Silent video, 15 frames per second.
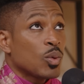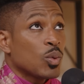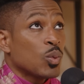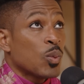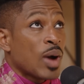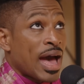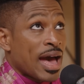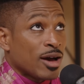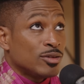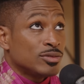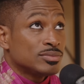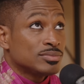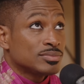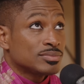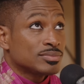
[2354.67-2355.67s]
Wow.
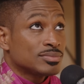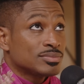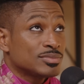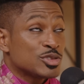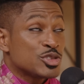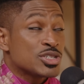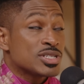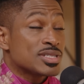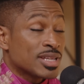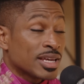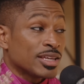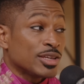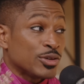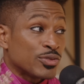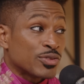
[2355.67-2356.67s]
Just
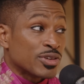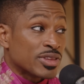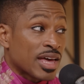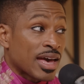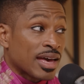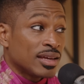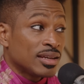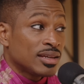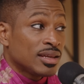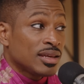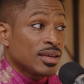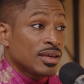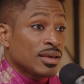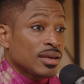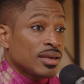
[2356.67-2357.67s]
thank you for that.
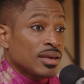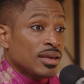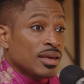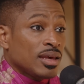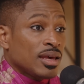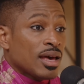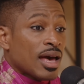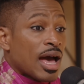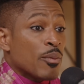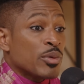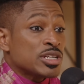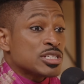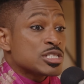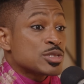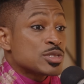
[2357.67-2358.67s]
I want
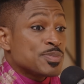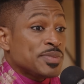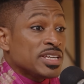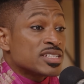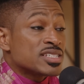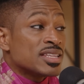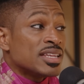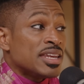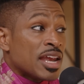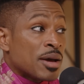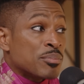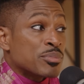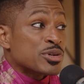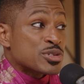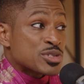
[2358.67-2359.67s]
to speak to the
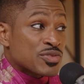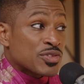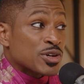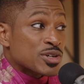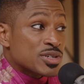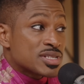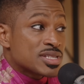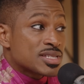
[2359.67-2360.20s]
numbers first.